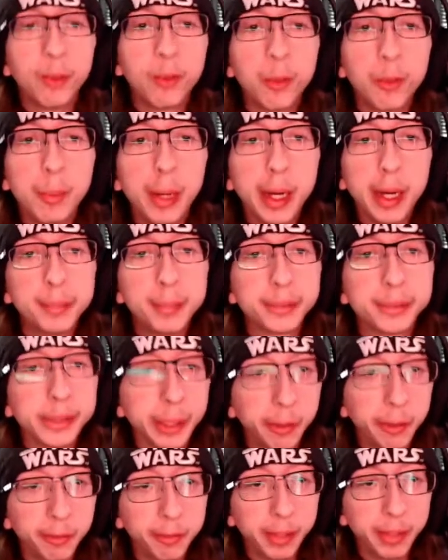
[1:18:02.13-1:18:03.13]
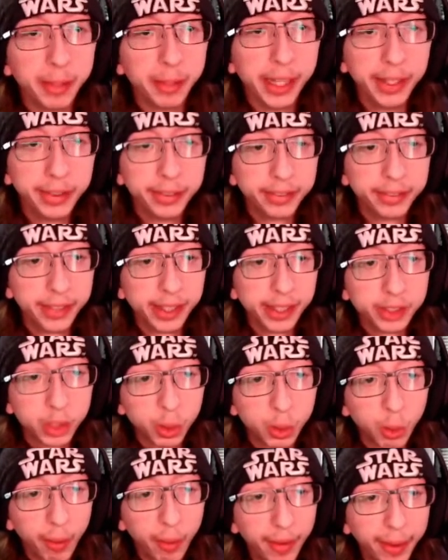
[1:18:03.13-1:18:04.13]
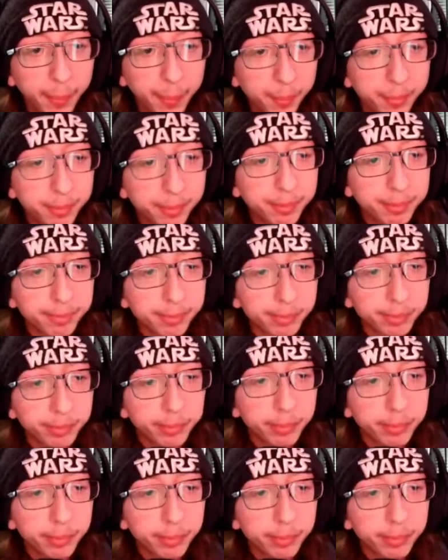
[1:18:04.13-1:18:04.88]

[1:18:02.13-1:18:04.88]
he got over by himself, man. That's a crime.